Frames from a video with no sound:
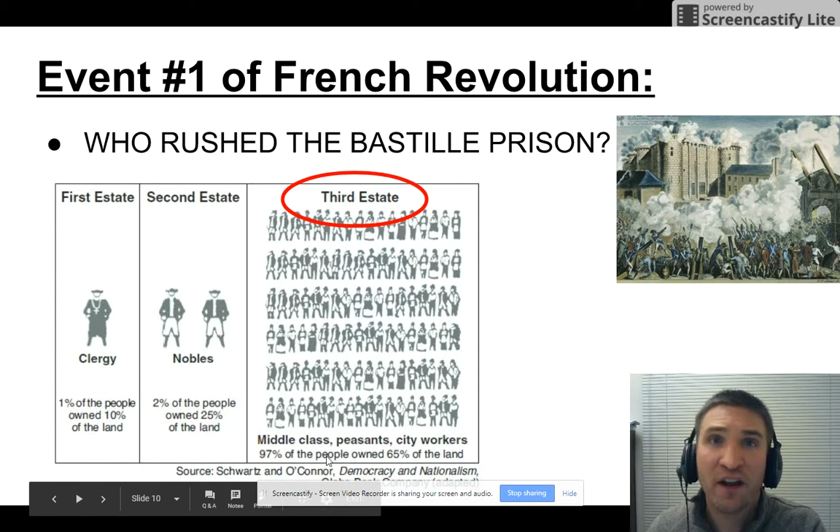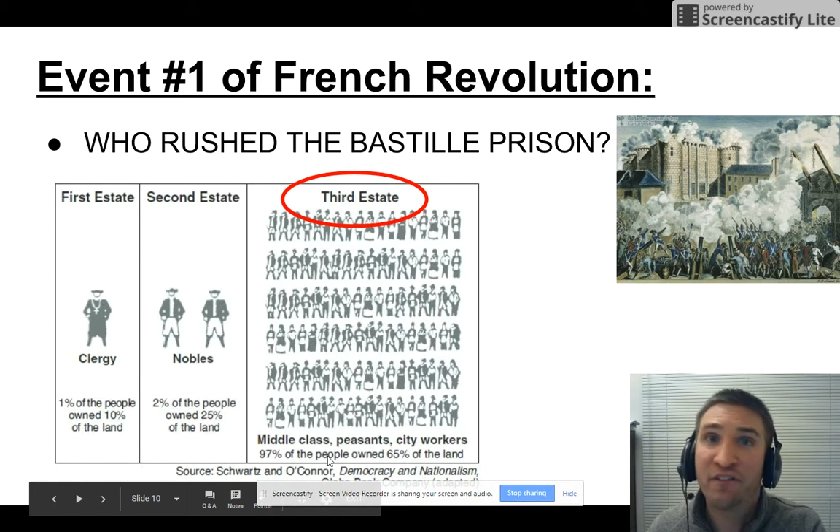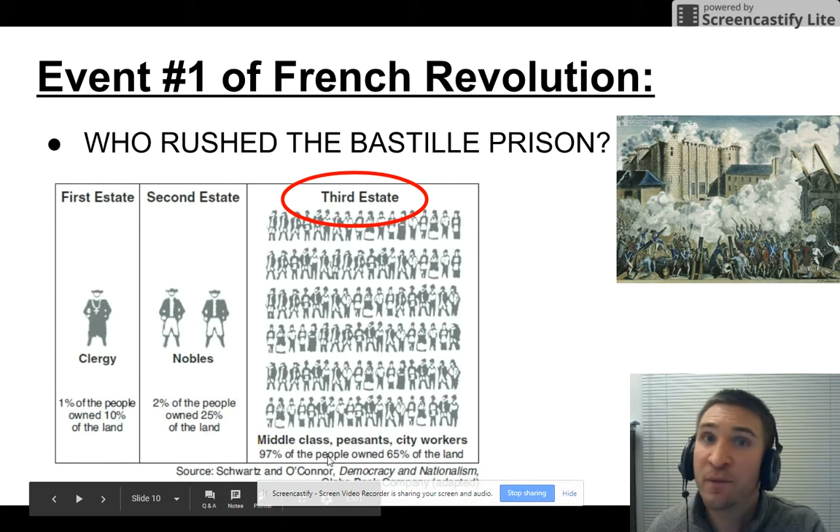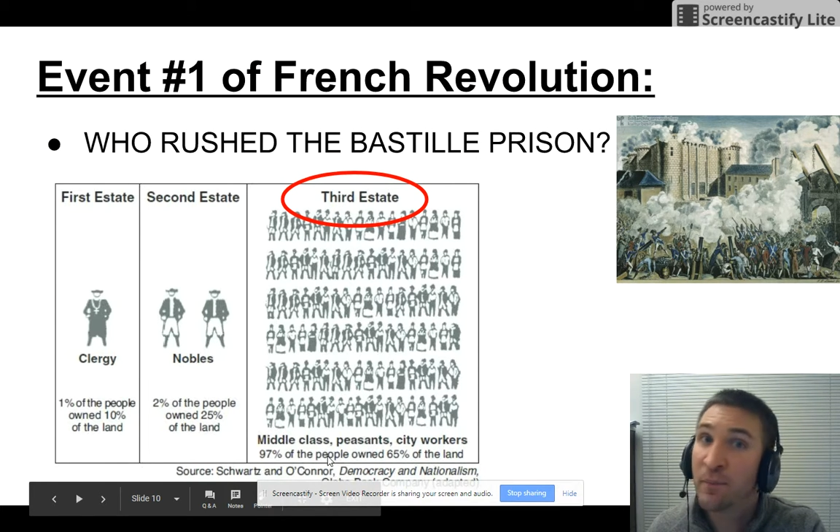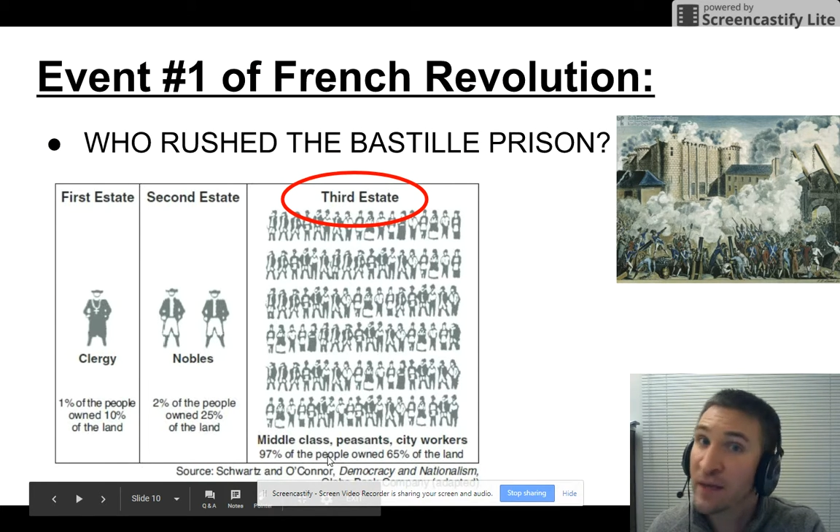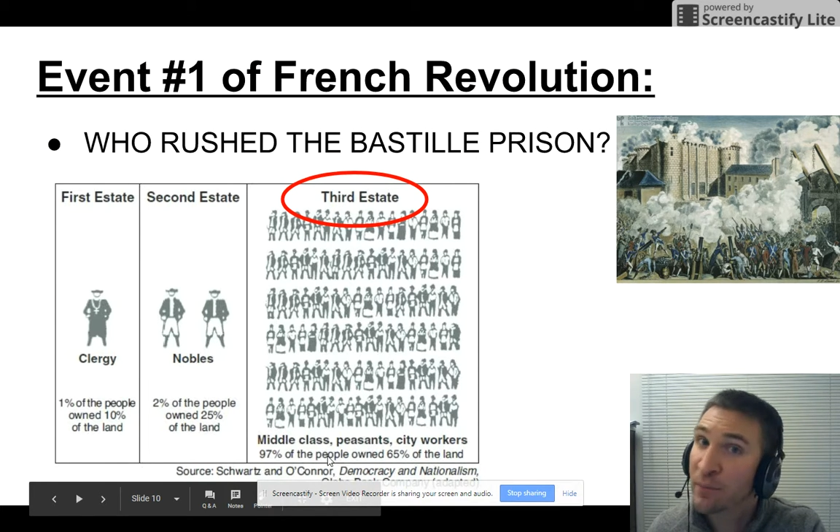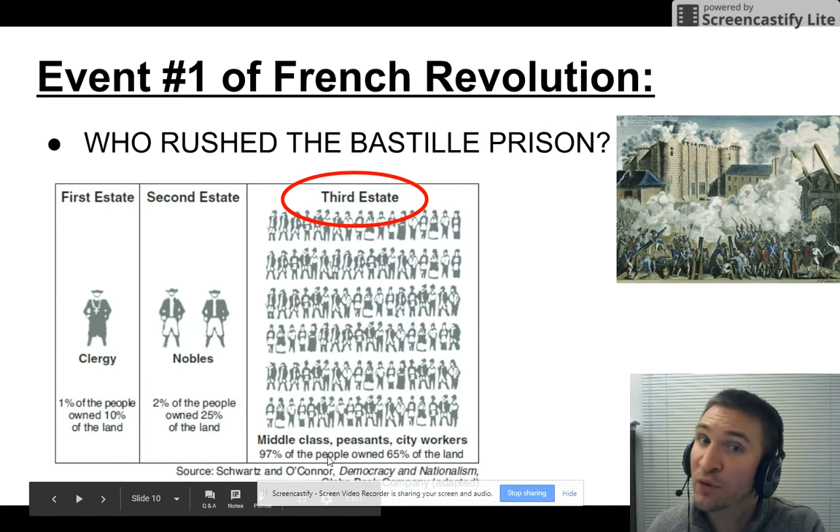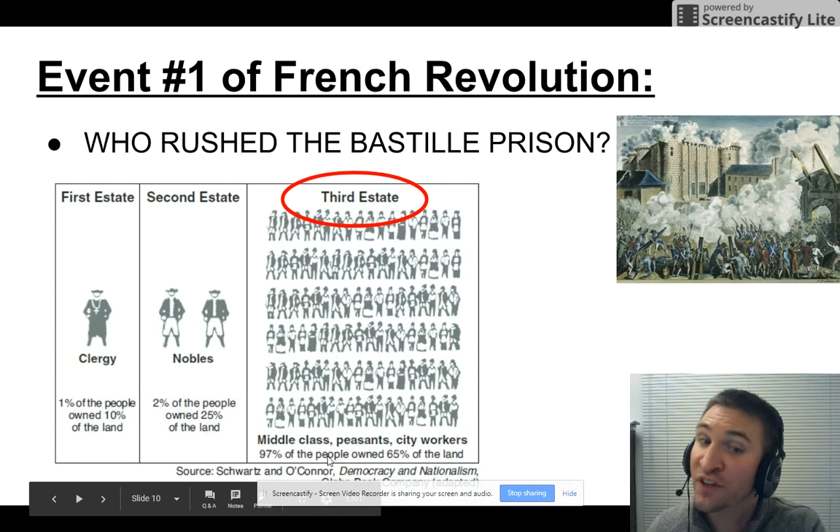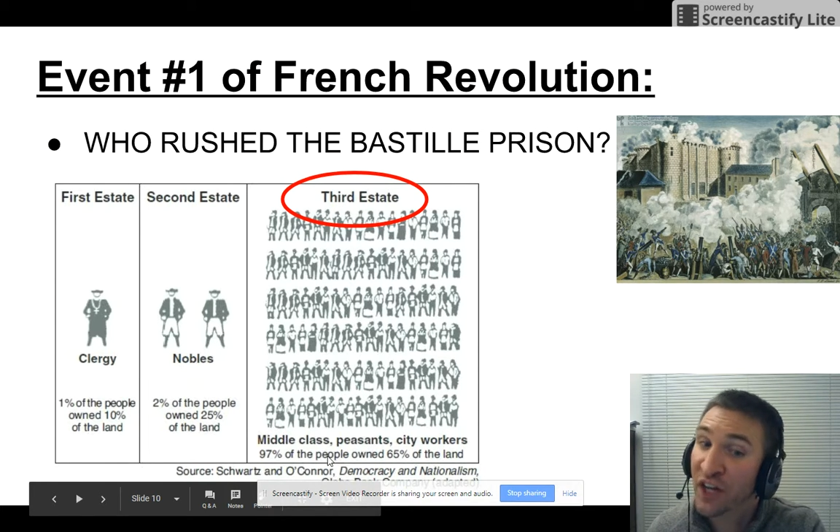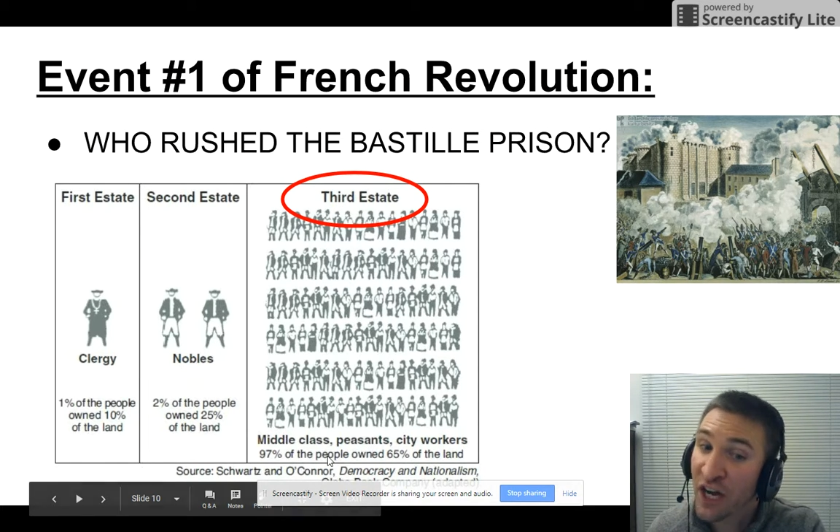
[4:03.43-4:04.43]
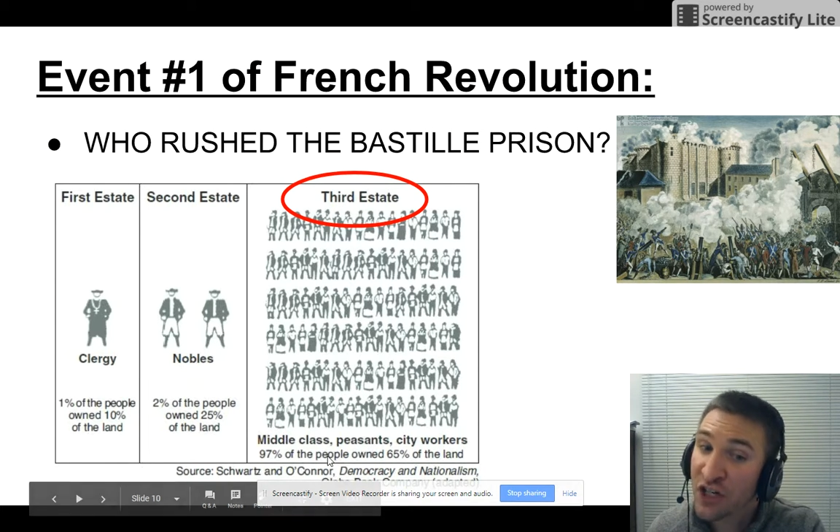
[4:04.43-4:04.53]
of the people in the